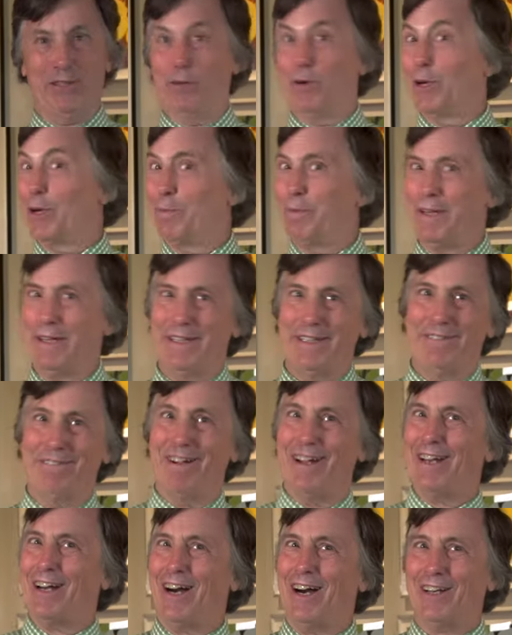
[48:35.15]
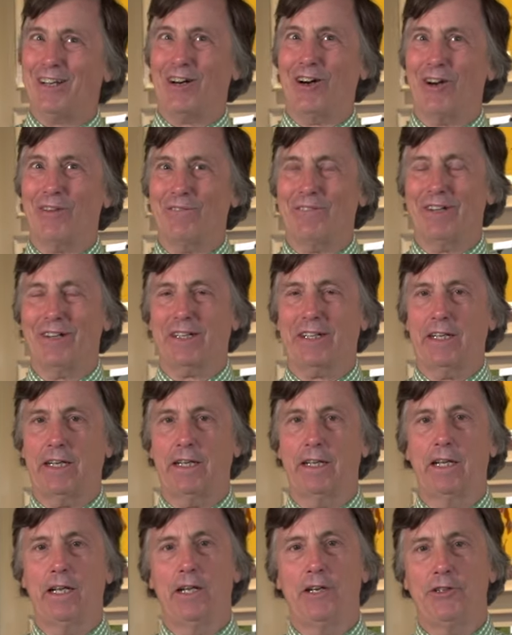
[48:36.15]
You want to be in the red hot art
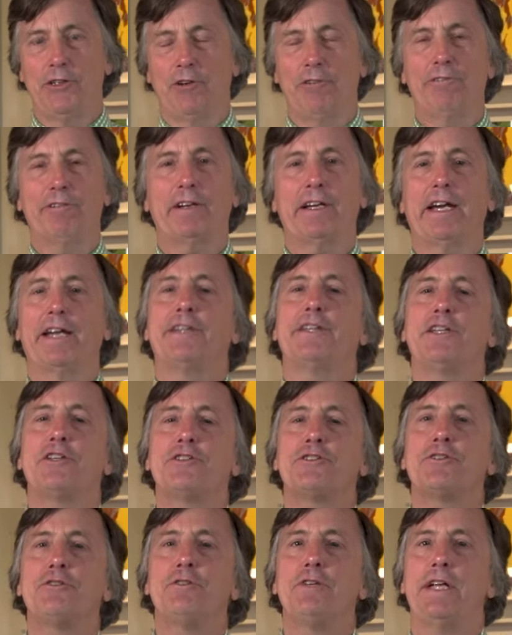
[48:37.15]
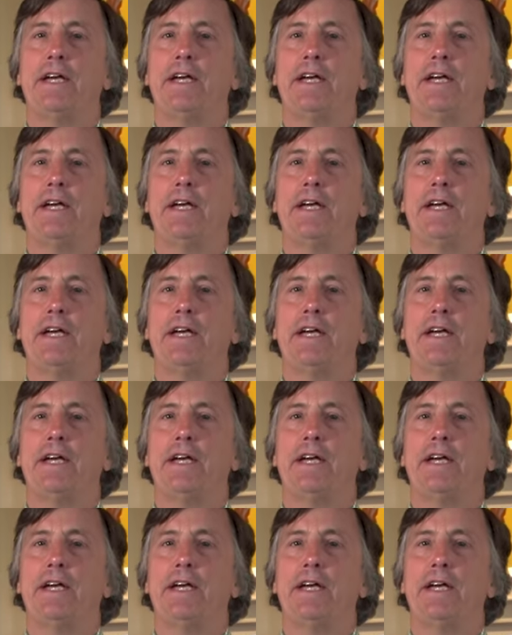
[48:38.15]
market? Don't forget these two